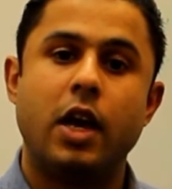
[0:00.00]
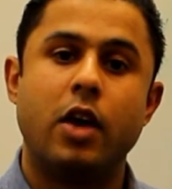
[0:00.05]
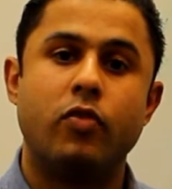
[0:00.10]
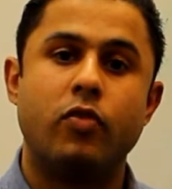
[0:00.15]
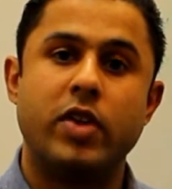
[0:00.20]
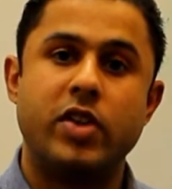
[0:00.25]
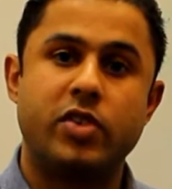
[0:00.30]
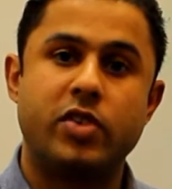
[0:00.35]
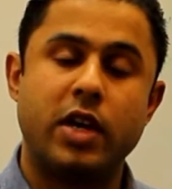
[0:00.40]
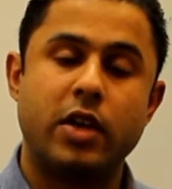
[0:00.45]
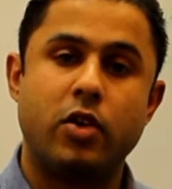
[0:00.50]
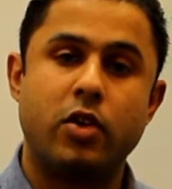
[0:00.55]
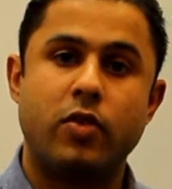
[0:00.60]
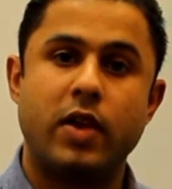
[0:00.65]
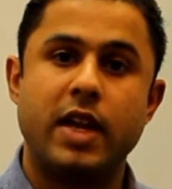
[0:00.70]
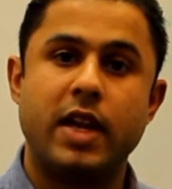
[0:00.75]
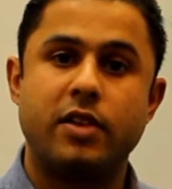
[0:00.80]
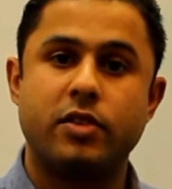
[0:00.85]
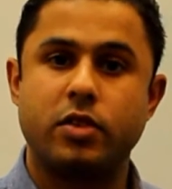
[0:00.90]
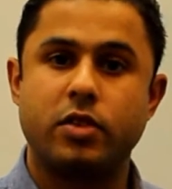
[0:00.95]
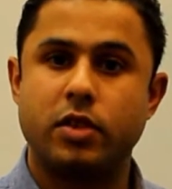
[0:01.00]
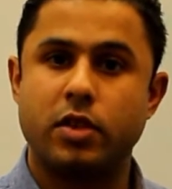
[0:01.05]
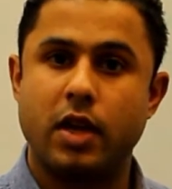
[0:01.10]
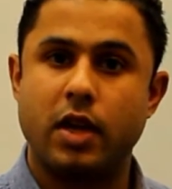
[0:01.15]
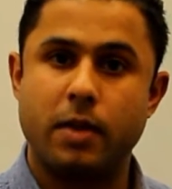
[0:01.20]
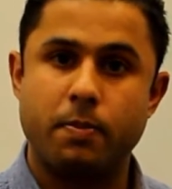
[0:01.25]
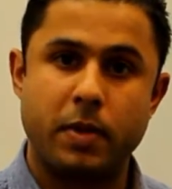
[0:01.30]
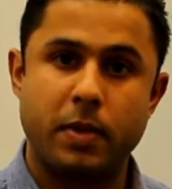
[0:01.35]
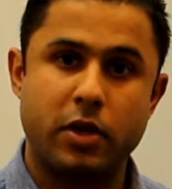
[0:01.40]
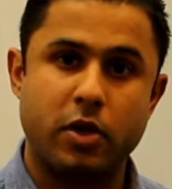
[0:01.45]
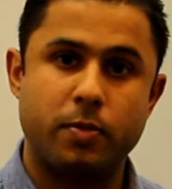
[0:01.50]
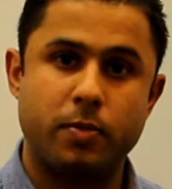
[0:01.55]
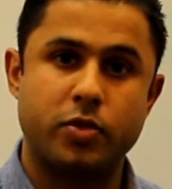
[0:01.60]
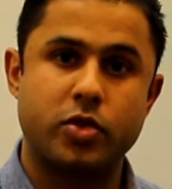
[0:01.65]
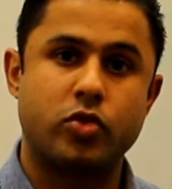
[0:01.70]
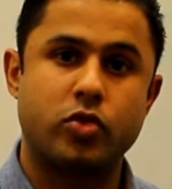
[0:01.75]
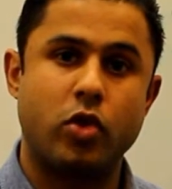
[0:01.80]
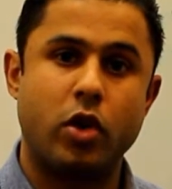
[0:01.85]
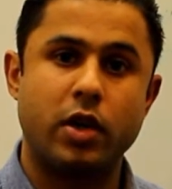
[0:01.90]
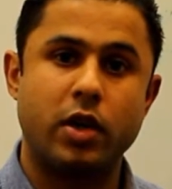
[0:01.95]
uh, regenerates and, and
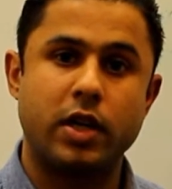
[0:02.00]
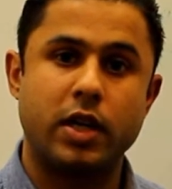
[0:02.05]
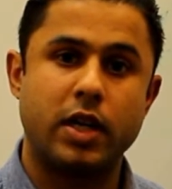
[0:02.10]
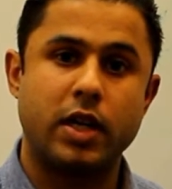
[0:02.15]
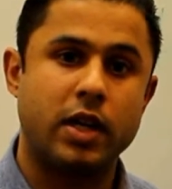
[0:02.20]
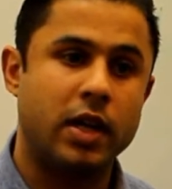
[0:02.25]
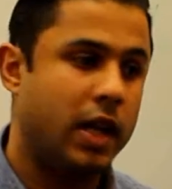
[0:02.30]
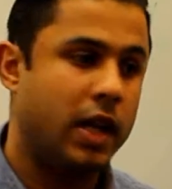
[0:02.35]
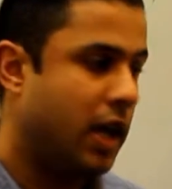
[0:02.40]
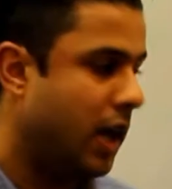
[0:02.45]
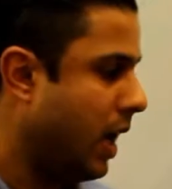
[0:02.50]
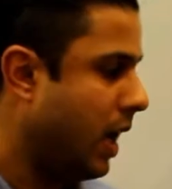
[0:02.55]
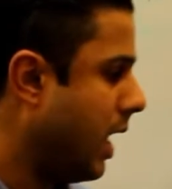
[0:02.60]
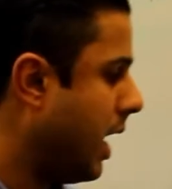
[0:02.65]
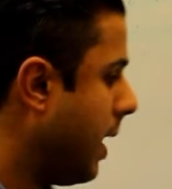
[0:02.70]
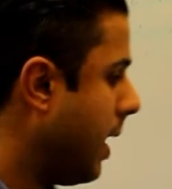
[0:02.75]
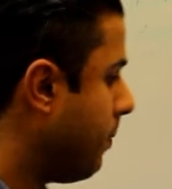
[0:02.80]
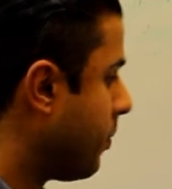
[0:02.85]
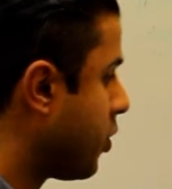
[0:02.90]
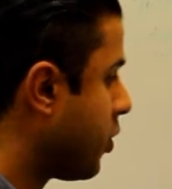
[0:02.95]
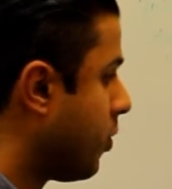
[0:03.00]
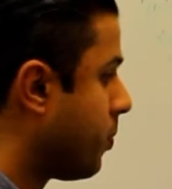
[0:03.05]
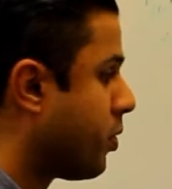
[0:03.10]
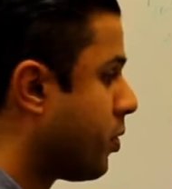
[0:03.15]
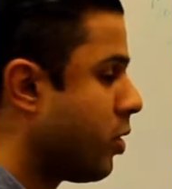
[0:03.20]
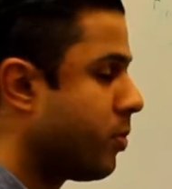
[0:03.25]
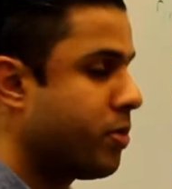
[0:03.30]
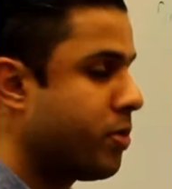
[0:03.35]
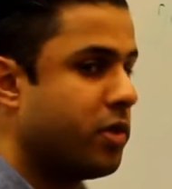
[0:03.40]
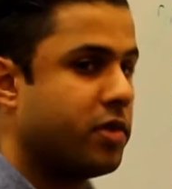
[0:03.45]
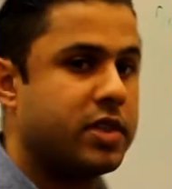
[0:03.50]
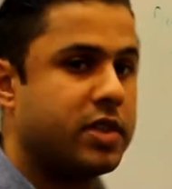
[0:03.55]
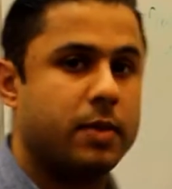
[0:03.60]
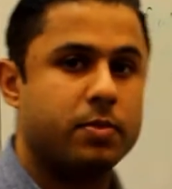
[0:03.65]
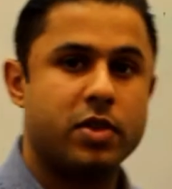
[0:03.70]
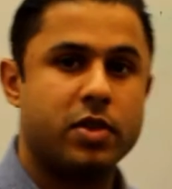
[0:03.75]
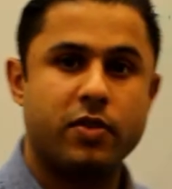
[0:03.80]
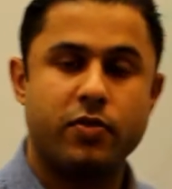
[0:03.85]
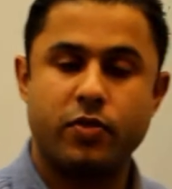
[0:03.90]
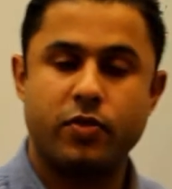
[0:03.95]
becomes stronger, um, your
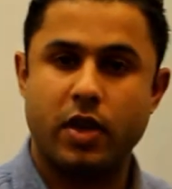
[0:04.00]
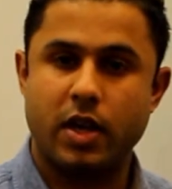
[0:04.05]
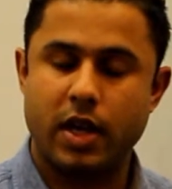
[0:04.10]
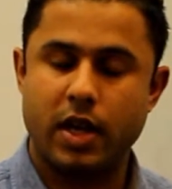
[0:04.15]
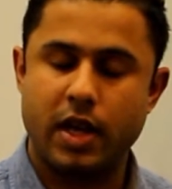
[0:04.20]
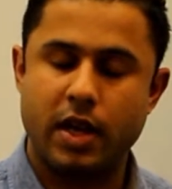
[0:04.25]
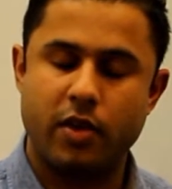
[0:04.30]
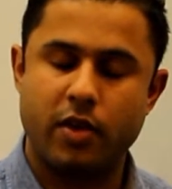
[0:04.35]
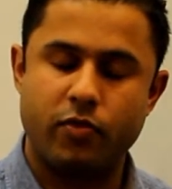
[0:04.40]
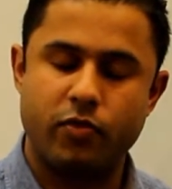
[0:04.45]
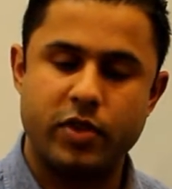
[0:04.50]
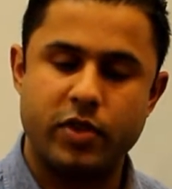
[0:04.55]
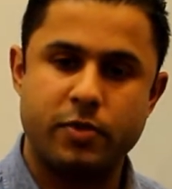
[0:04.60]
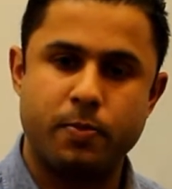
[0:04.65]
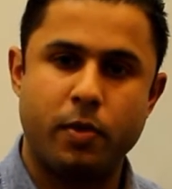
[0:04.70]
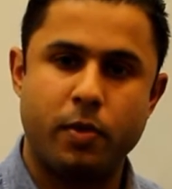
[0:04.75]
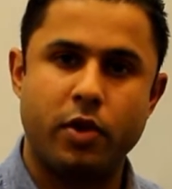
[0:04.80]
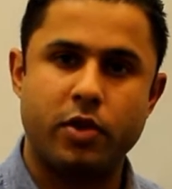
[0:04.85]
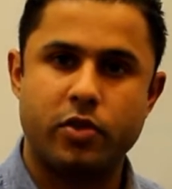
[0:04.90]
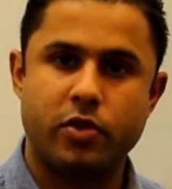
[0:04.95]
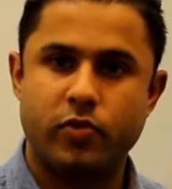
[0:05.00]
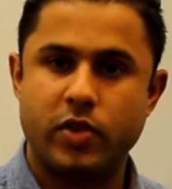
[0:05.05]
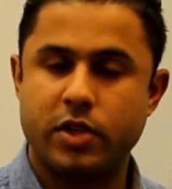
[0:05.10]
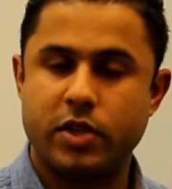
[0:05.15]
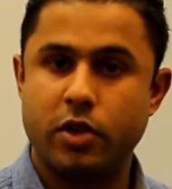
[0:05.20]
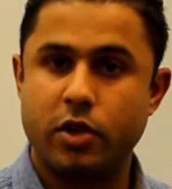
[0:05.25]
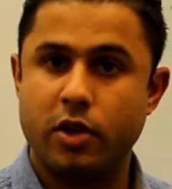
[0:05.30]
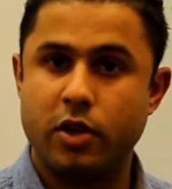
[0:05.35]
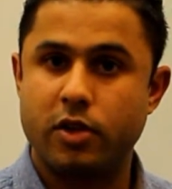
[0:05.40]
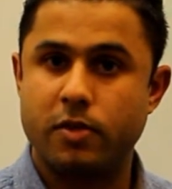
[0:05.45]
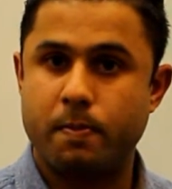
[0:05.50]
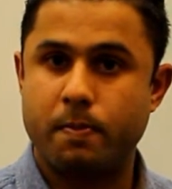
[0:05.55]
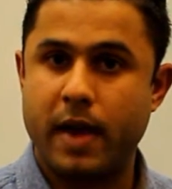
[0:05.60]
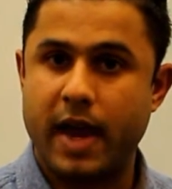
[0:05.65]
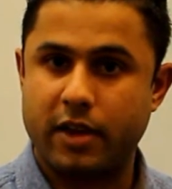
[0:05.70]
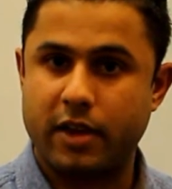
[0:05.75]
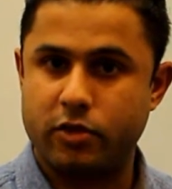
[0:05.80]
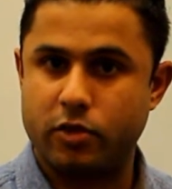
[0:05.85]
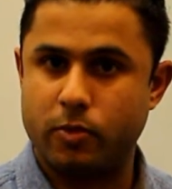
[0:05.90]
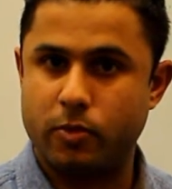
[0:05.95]
proprioceptive uh, response returns
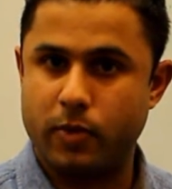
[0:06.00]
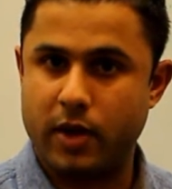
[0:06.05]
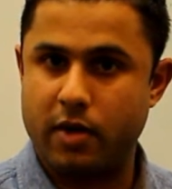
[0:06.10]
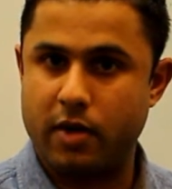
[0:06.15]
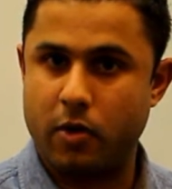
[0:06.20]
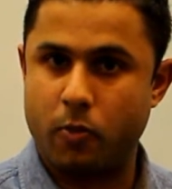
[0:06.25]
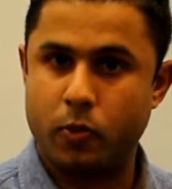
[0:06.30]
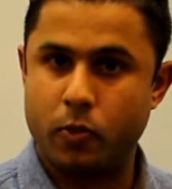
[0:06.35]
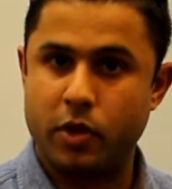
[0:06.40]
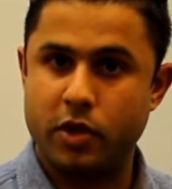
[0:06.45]
back to where it